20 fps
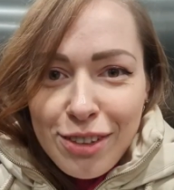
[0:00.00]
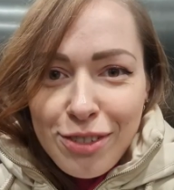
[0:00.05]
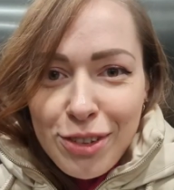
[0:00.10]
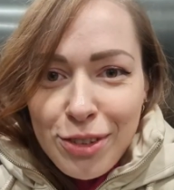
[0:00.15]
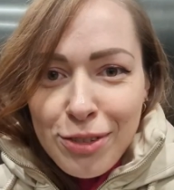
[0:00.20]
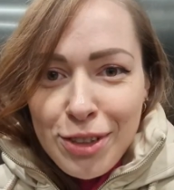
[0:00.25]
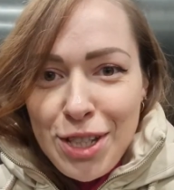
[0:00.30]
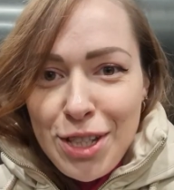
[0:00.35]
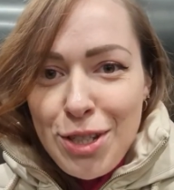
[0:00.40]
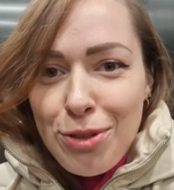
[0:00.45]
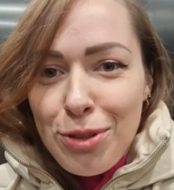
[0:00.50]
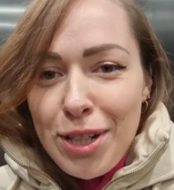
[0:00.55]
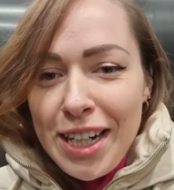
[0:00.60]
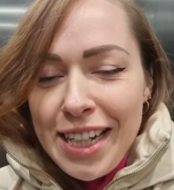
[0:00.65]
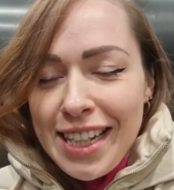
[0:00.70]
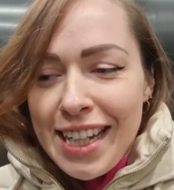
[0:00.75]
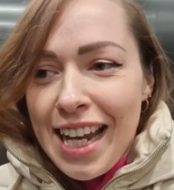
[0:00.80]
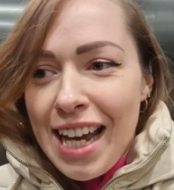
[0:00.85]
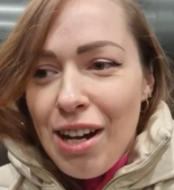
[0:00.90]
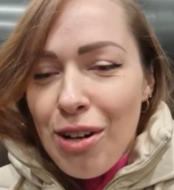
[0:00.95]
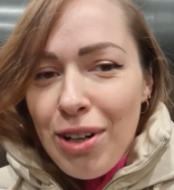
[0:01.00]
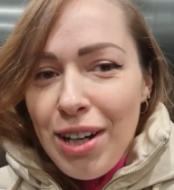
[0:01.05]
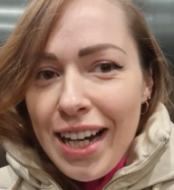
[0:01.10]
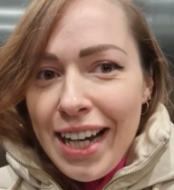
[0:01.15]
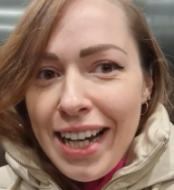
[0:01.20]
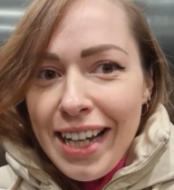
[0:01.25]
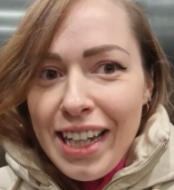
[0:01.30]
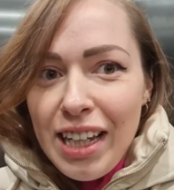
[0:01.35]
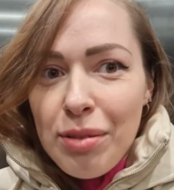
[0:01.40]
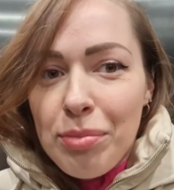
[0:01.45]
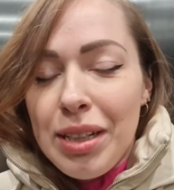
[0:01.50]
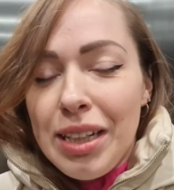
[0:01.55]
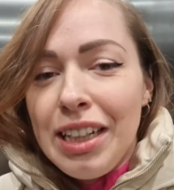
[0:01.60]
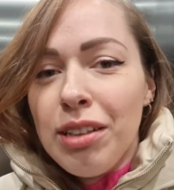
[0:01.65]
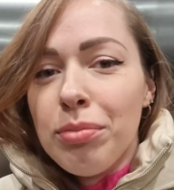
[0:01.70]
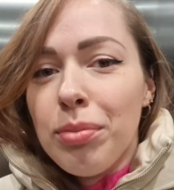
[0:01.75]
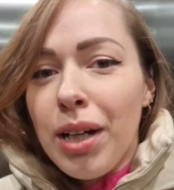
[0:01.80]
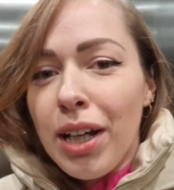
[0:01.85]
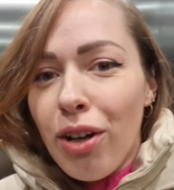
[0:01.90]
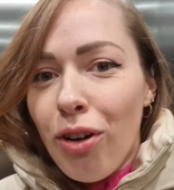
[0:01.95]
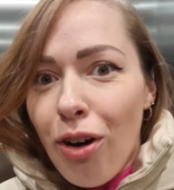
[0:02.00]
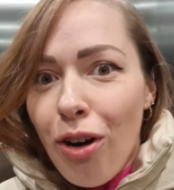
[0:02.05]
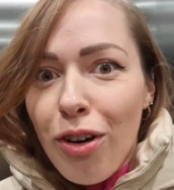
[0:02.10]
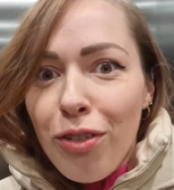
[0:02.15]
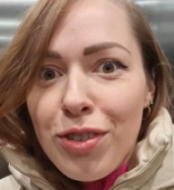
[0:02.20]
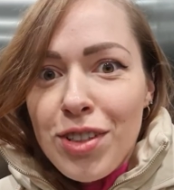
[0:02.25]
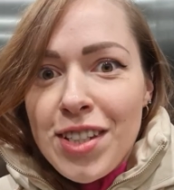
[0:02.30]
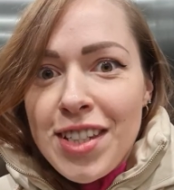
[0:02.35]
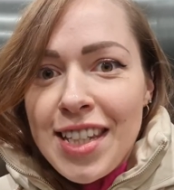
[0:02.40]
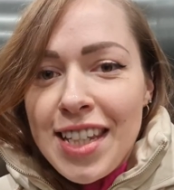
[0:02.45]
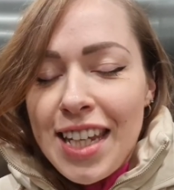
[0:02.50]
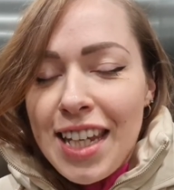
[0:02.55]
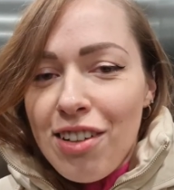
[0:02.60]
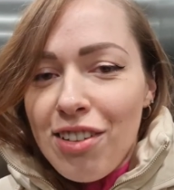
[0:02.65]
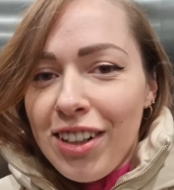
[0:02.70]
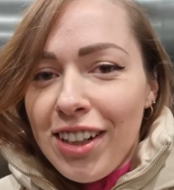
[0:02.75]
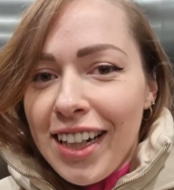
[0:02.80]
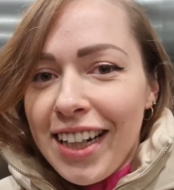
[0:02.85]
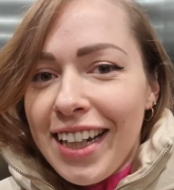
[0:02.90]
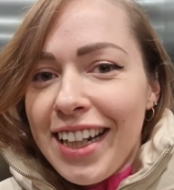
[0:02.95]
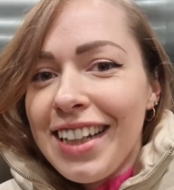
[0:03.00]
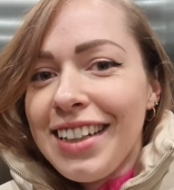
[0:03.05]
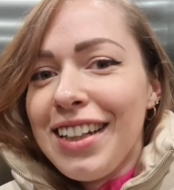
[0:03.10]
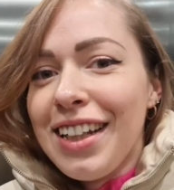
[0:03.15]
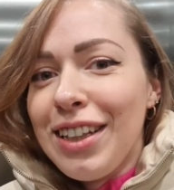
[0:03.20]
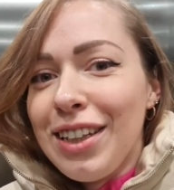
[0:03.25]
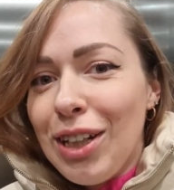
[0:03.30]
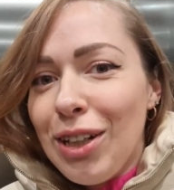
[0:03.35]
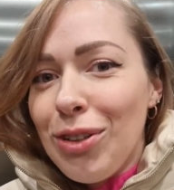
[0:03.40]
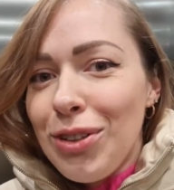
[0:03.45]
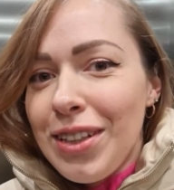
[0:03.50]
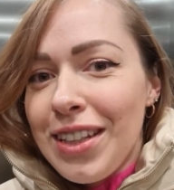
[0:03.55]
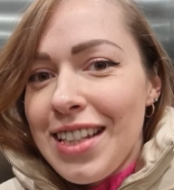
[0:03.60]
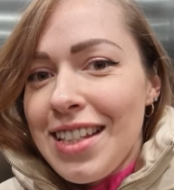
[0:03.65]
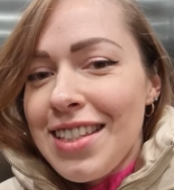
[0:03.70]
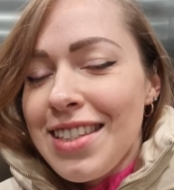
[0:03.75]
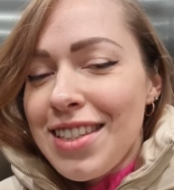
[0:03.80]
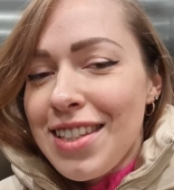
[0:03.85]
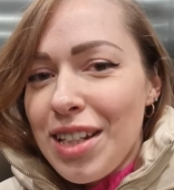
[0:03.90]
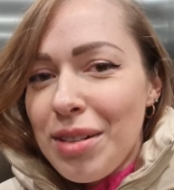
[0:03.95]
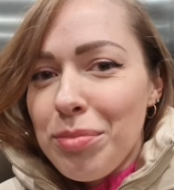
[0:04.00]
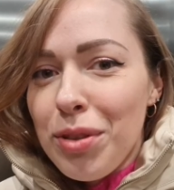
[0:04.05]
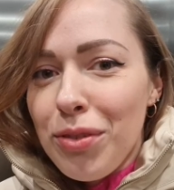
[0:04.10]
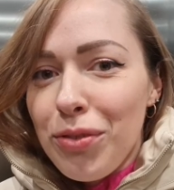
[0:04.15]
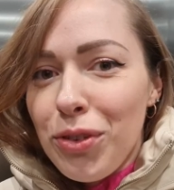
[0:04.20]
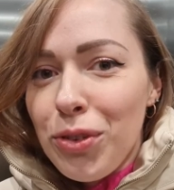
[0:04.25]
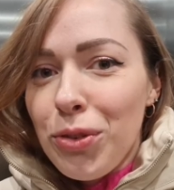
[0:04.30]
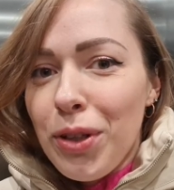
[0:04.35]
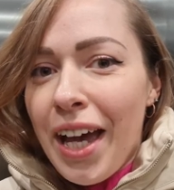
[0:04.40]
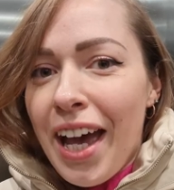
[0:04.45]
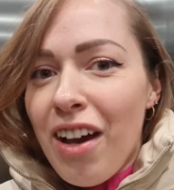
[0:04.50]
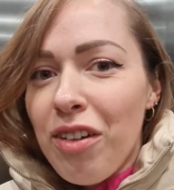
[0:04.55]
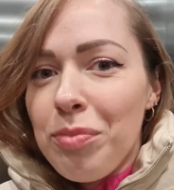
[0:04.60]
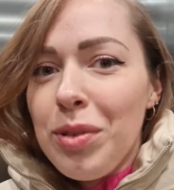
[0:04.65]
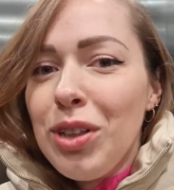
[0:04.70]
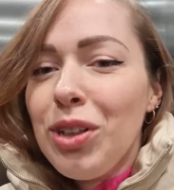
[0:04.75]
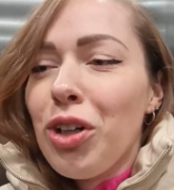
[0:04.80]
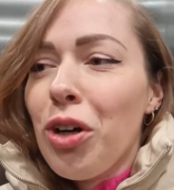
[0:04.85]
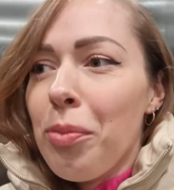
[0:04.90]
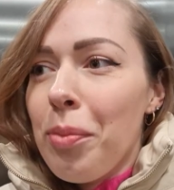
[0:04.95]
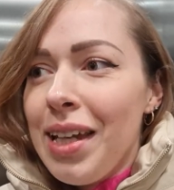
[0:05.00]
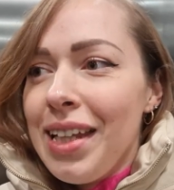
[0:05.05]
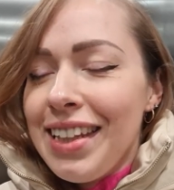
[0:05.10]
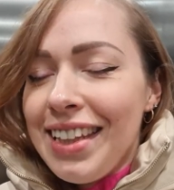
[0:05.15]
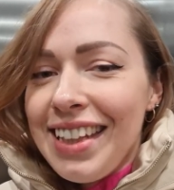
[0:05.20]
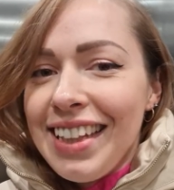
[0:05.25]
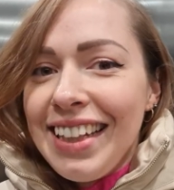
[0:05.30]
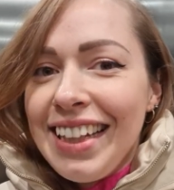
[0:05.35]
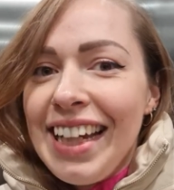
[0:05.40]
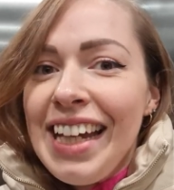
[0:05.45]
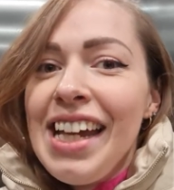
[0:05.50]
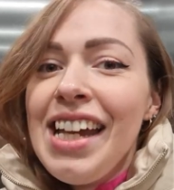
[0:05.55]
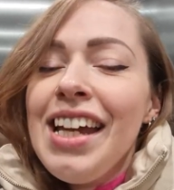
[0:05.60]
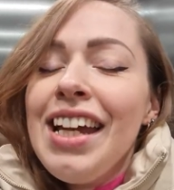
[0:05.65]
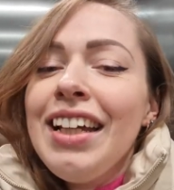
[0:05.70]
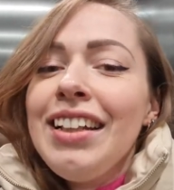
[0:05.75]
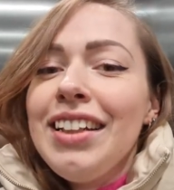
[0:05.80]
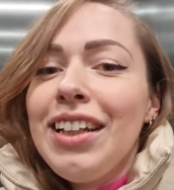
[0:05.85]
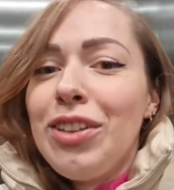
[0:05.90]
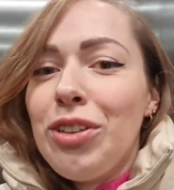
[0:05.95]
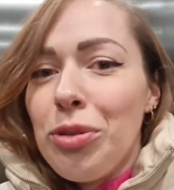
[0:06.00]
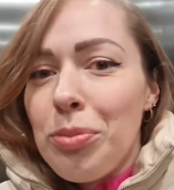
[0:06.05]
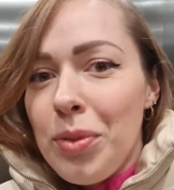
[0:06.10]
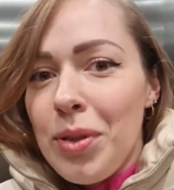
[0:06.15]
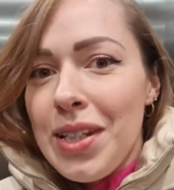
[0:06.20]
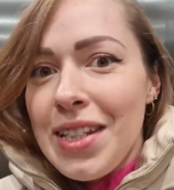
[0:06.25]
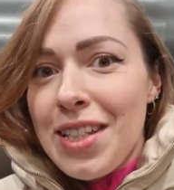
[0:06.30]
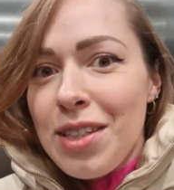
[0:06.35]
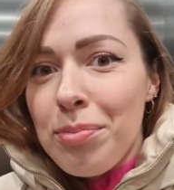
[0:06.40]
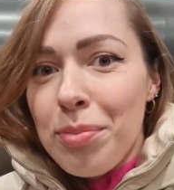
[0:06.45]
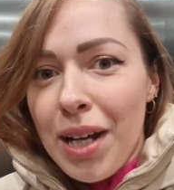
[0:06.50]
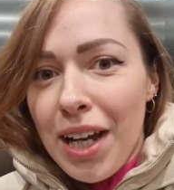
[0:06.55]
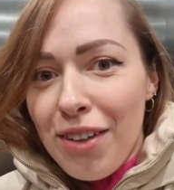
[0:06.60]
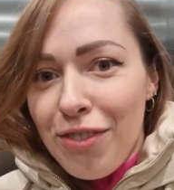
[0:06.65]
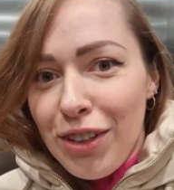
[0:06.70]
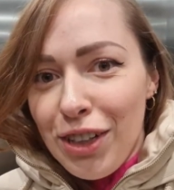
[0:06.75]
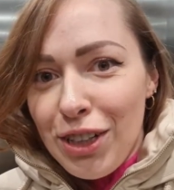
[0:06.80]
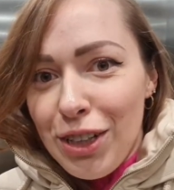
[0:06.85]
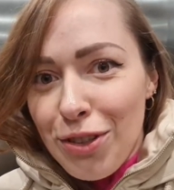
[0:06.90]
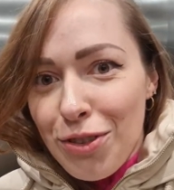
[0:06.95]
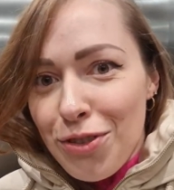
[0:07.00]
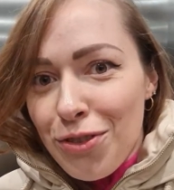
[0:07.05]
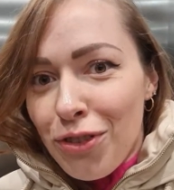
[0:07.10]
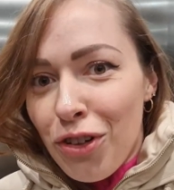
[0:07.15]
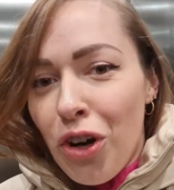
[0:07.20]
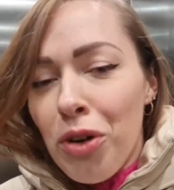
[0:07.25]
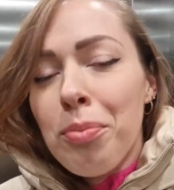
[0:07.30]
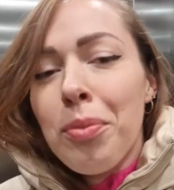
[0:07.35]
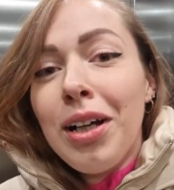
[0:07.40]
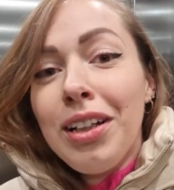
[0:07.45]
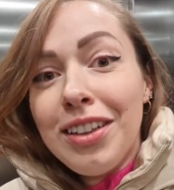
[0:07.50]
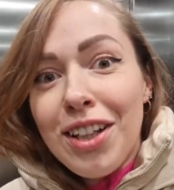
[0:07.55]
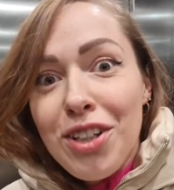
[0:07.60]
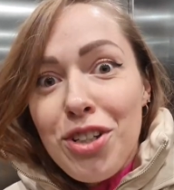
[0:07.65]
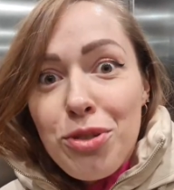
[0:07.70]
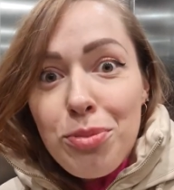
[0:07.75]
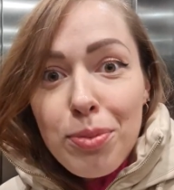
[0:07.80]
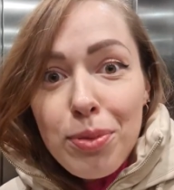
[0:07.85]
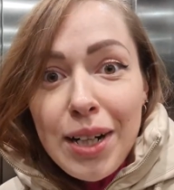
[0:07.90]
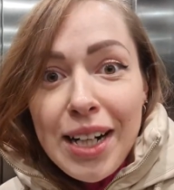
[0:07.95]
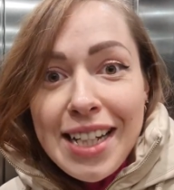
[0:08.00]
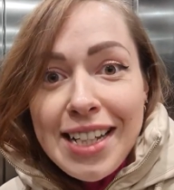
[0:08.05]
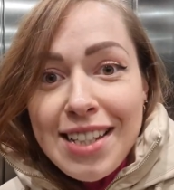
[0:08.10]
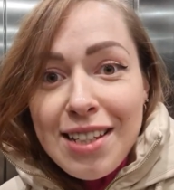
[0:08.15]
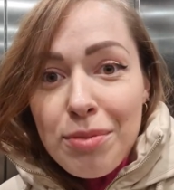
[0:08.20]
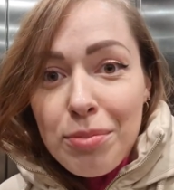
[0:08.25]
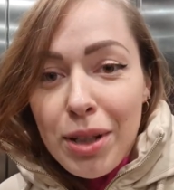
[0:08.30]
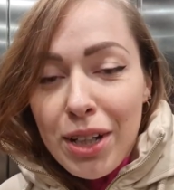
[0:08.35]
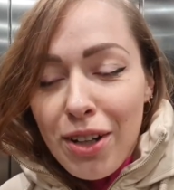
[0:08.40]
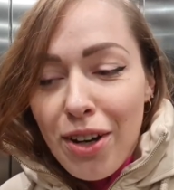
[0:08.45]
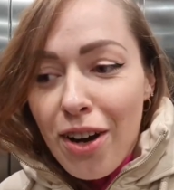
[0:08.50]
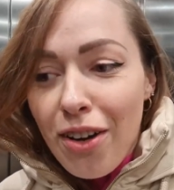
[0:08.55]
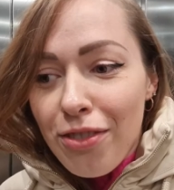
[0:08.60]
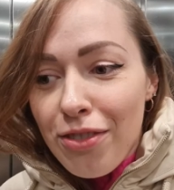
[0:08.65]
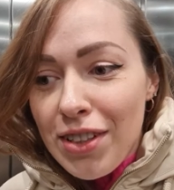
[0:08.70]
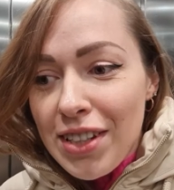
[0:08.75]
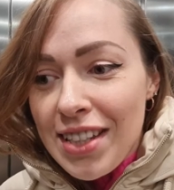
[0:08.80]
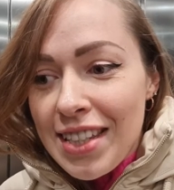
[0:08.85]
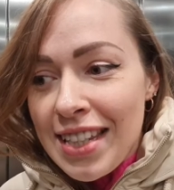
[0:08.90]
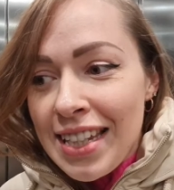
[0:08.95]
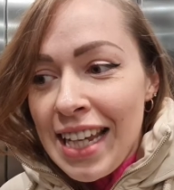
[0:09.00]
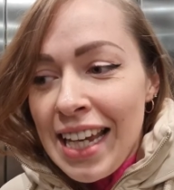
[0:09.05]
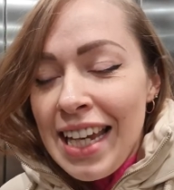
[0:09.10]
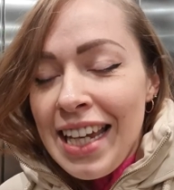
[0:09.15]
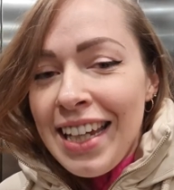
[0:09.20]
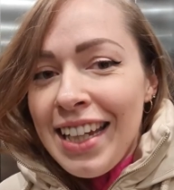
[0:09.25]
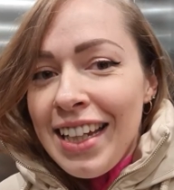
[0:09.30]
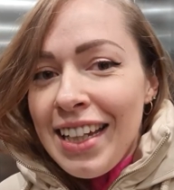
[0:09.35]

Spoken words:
Everyone, so right now I am in my office area, and I noticed some of you have been commenting that you missed my videos from my lunch breaks in my office.